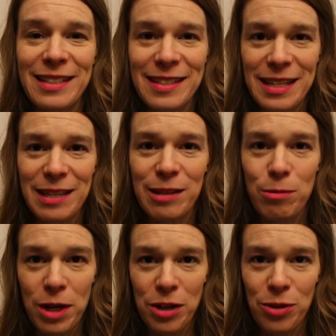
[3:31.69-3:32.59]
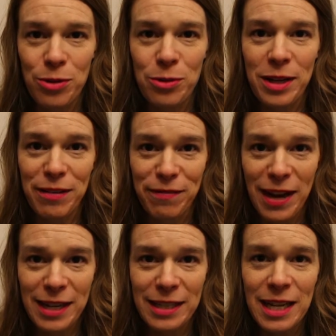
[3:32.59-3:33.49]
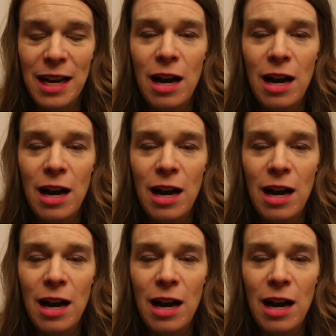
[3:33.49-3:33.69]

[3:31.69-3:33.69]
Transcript: see what you can find.